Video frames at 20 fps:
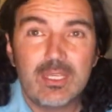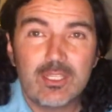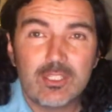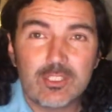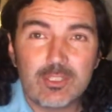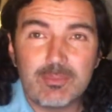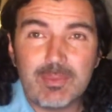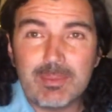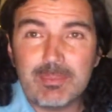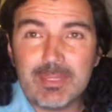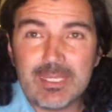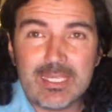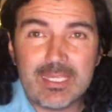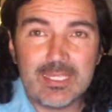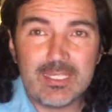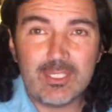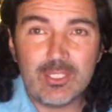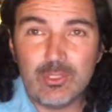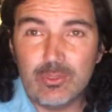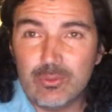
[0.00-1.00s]
So maybe he
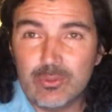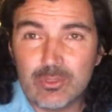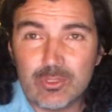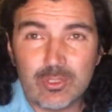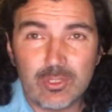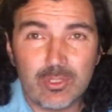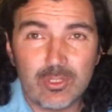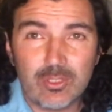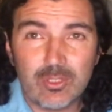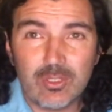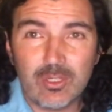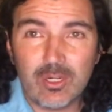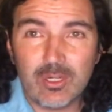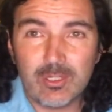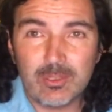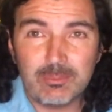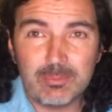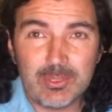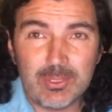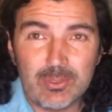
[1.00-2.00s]
used her or
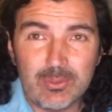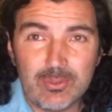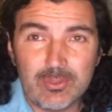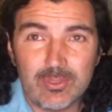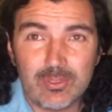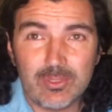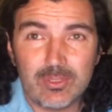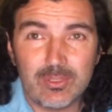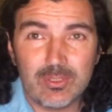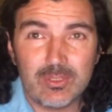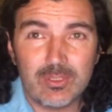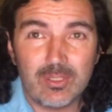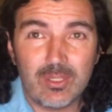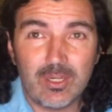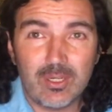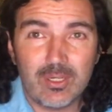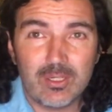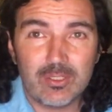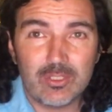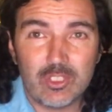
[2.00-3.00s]
abused her
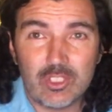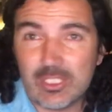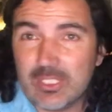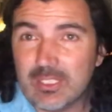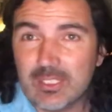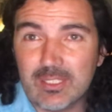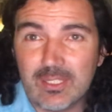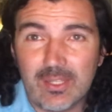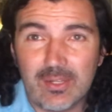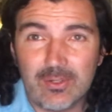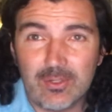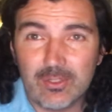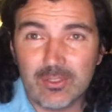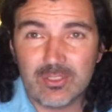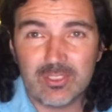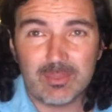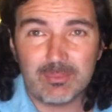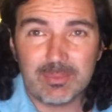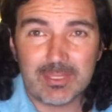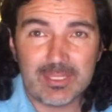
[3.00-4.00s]
or cheated on her,
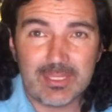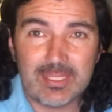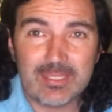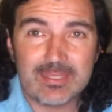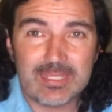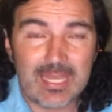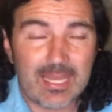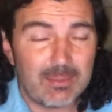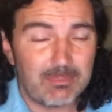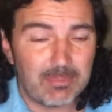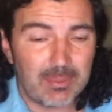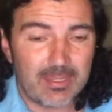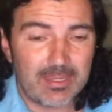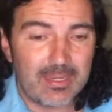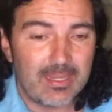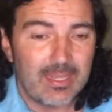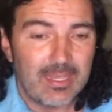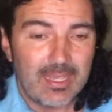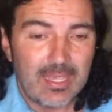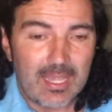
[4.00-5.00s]
something like that. But
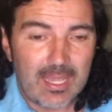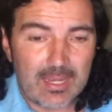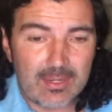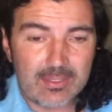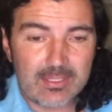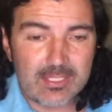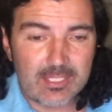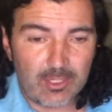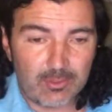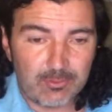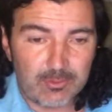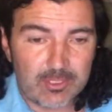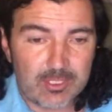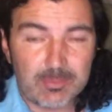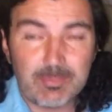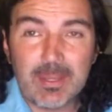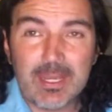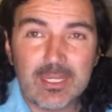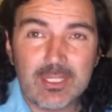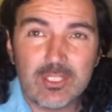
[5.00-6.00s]
out of self
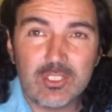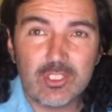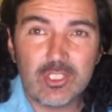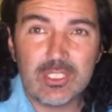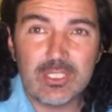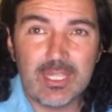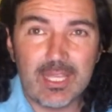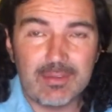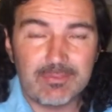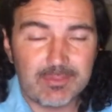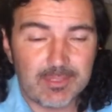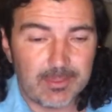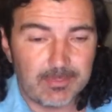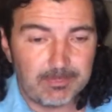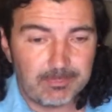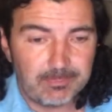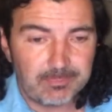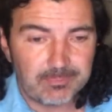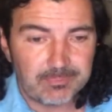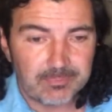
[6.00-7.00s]
respect, she left
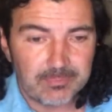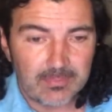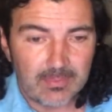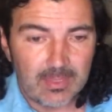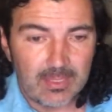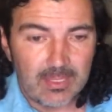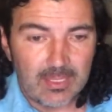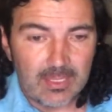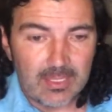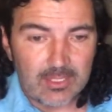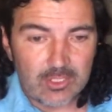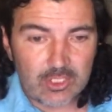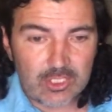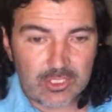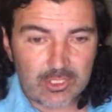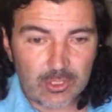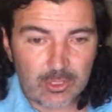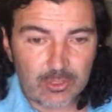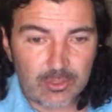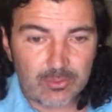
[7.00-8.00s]
him. She
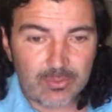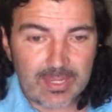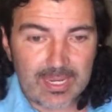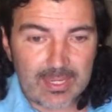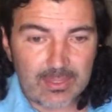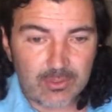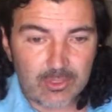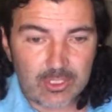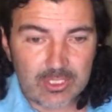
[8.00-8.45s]
turned around.